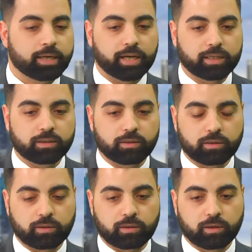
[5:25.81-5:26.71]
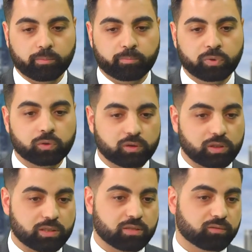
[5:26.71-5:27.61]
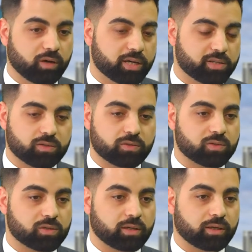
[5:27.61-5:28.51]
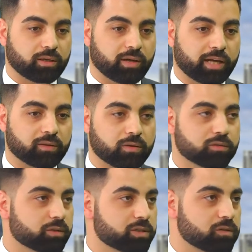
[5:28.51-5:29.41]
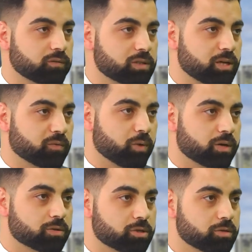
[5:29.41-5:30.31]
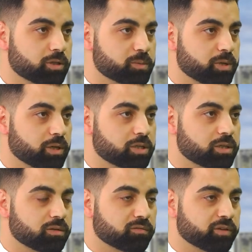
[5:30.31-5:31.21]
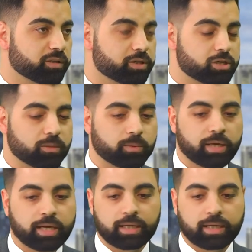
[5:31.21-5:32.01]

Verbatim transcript: And he you know, built these devices uh, at the University of New South Wales during his PhD and fellowship.